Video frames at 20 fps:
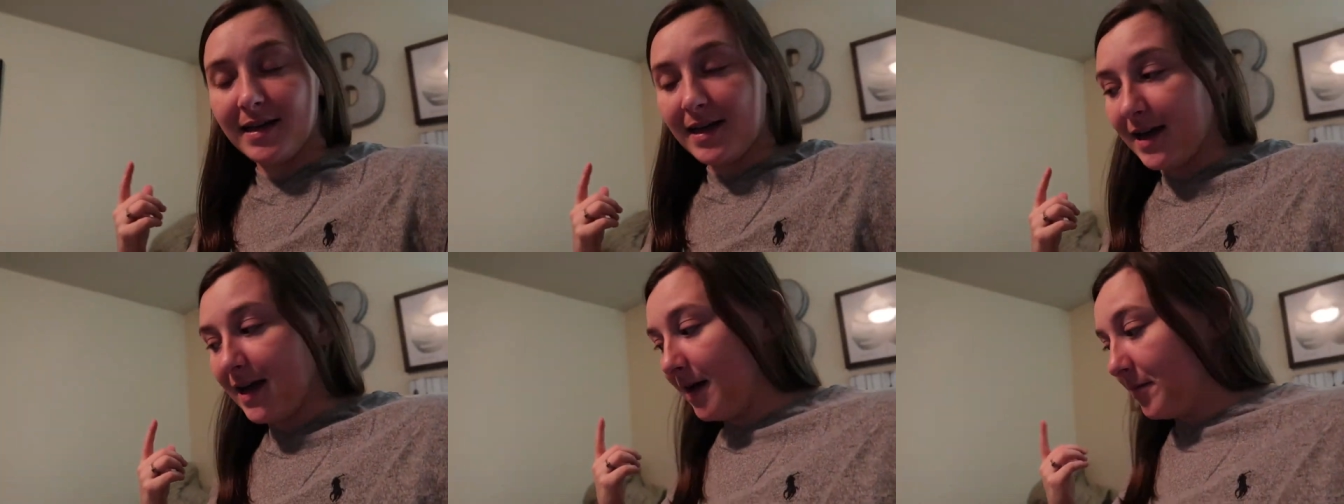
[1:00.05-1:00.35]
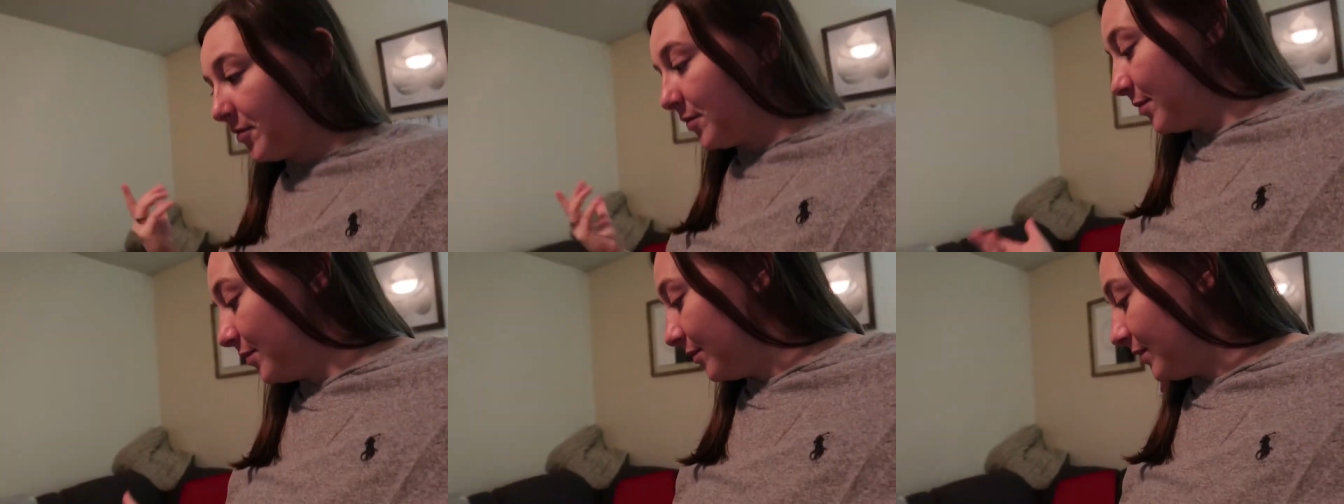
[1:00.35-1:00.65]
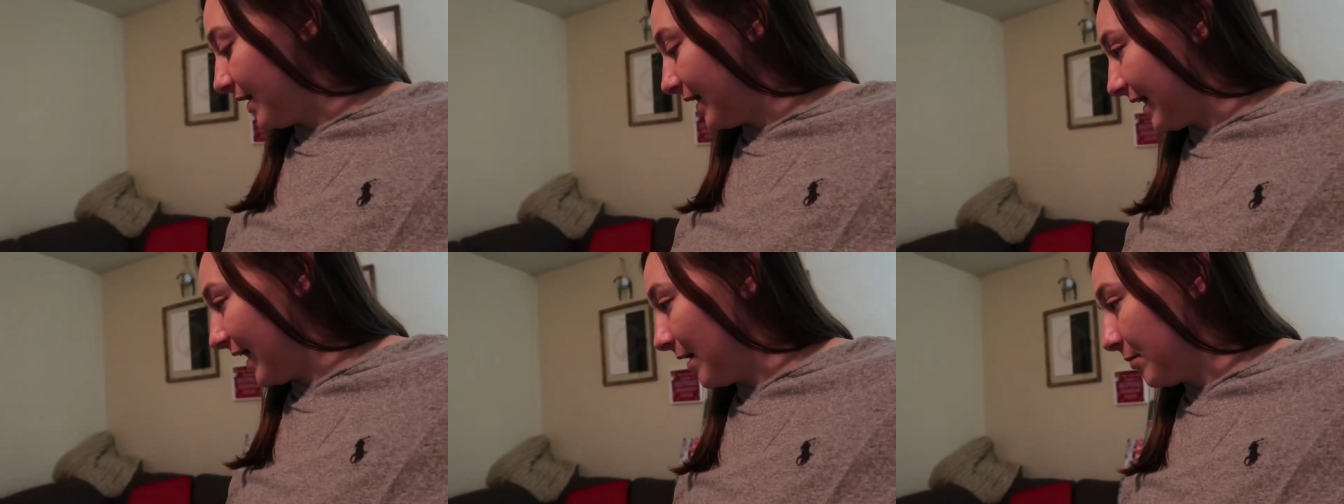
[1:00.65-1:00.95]
I'm a,
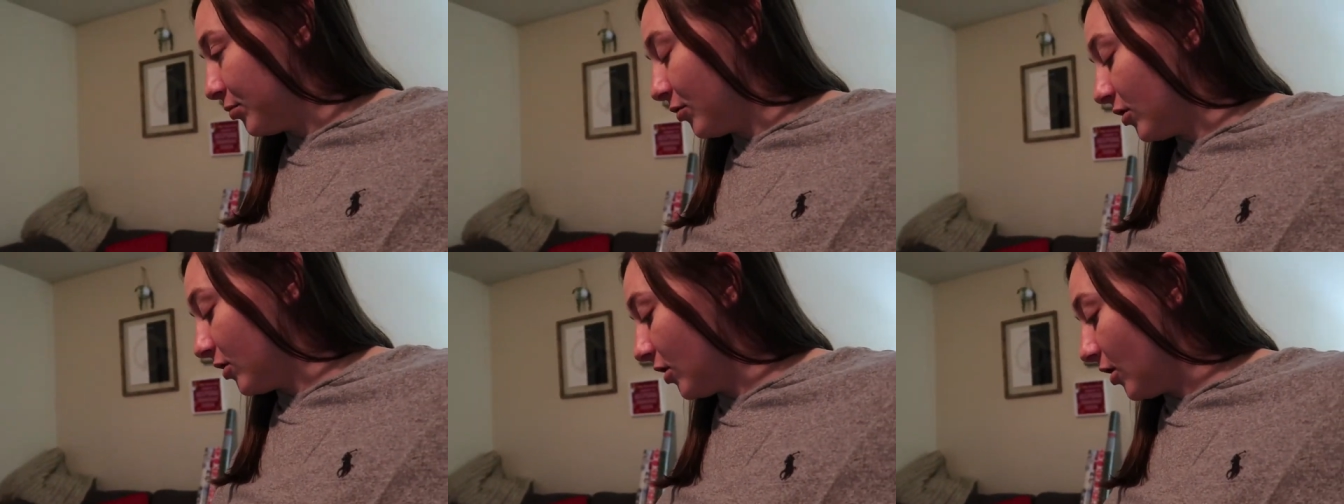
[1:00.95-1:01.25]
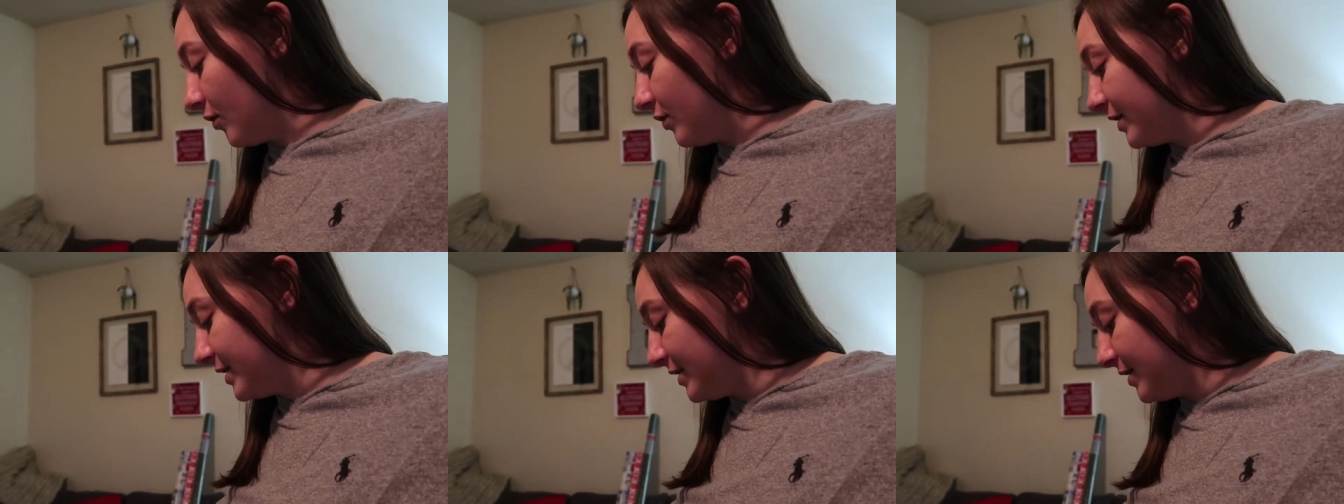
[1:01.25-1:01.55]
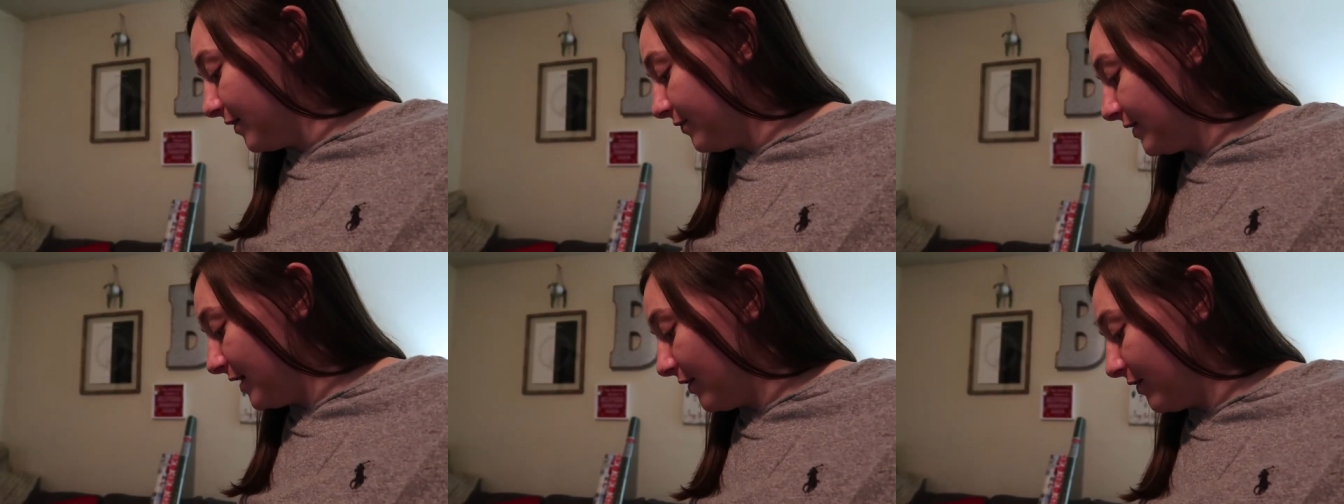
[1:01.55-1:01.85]
like I brought all this
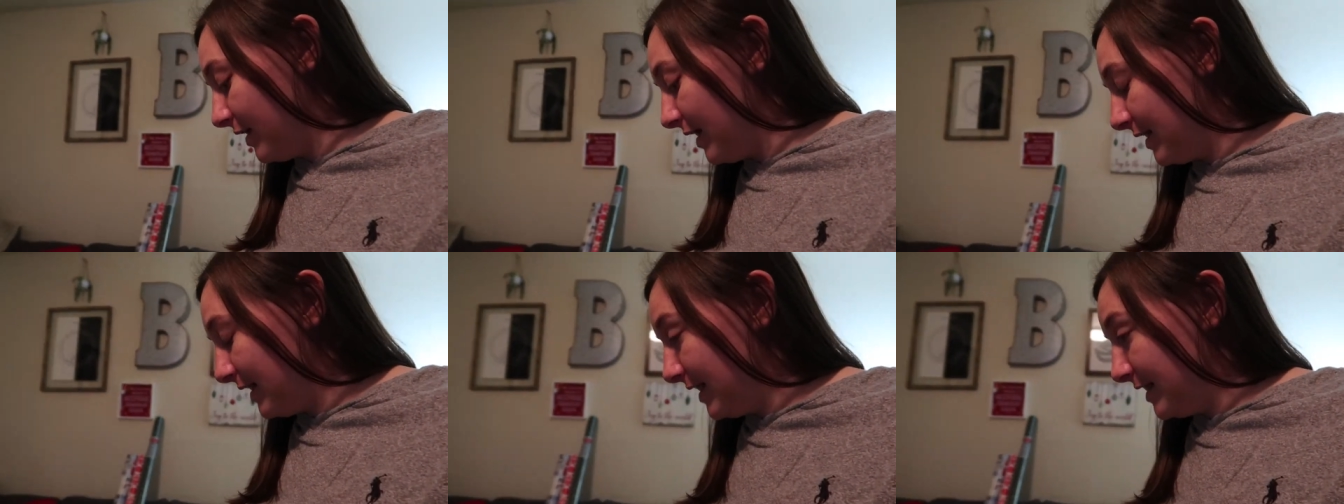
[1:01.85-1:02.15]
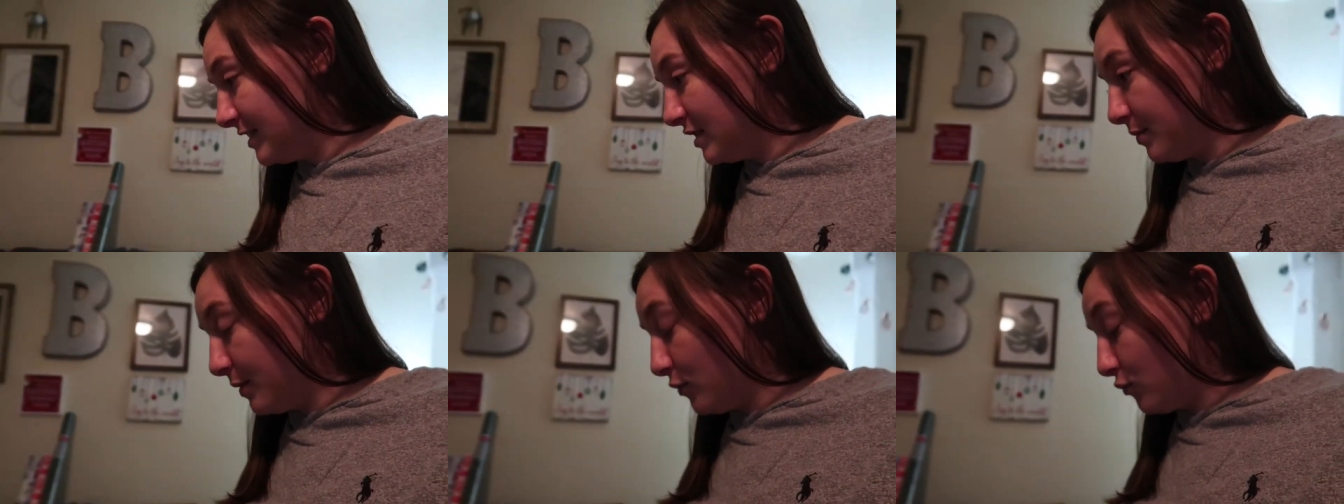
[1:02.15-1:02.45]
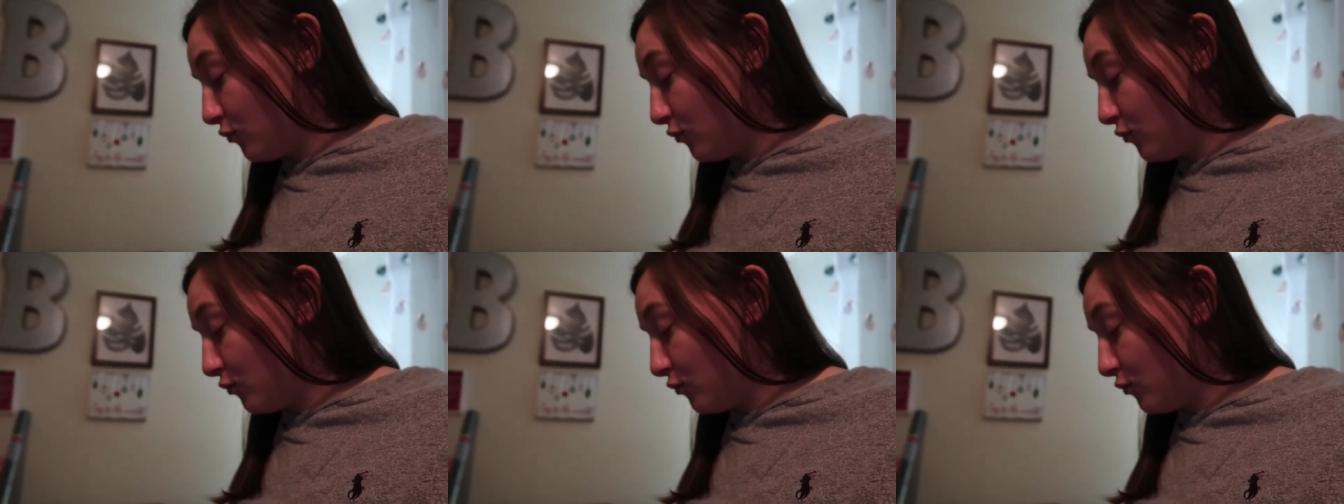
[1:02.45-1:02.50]
stuff down that needs to be